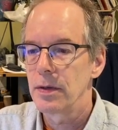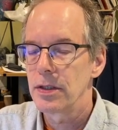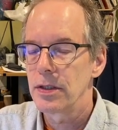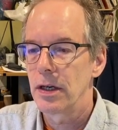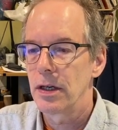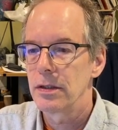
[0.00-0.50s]

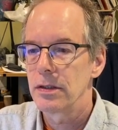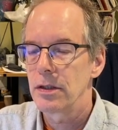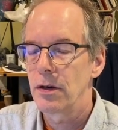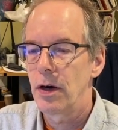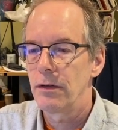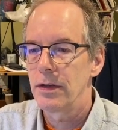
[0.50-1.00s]
which are
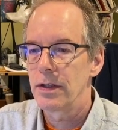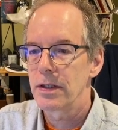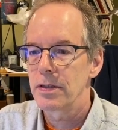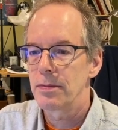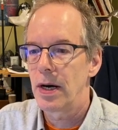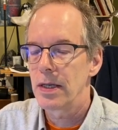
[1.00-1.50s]
so often
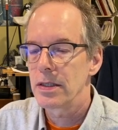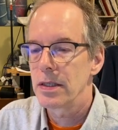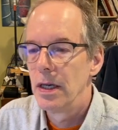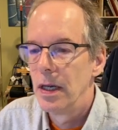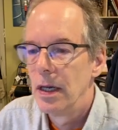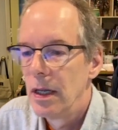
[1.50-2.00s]
expressed